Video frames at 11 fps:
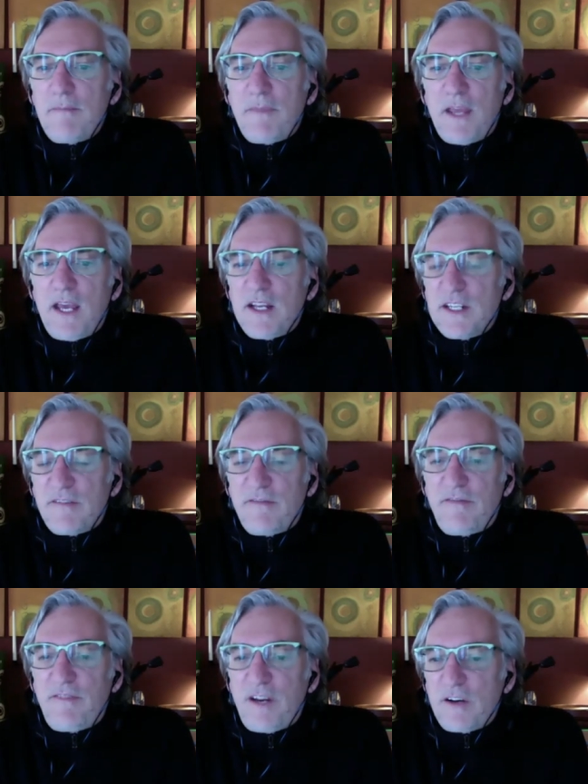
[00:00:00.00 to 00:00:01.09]
it is a
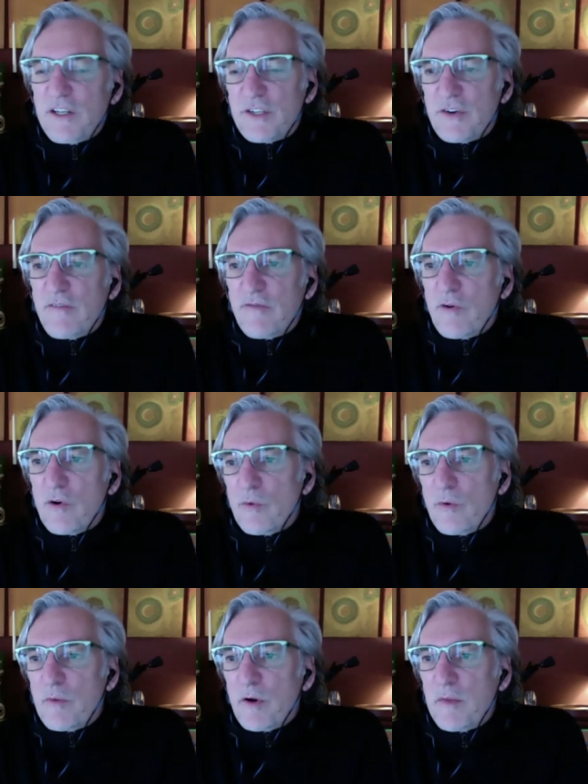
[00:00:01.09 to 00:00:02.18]
very
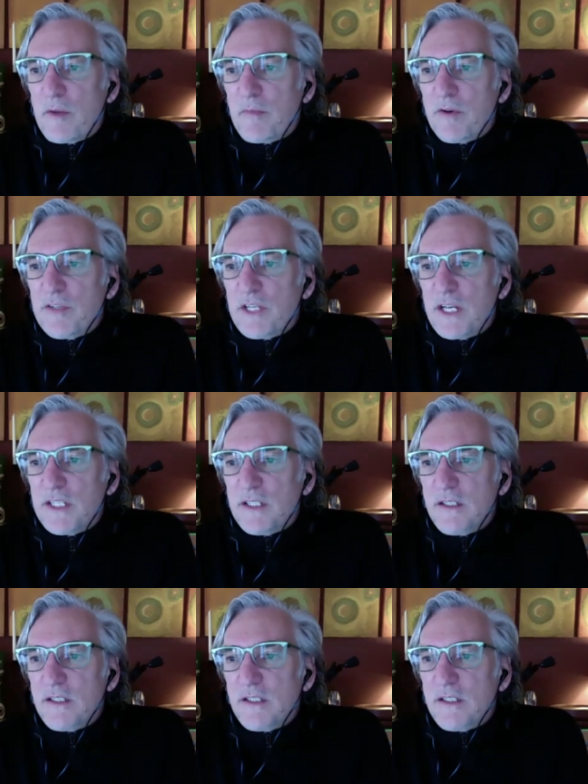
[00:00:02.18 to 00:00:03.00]
straightforward permit process.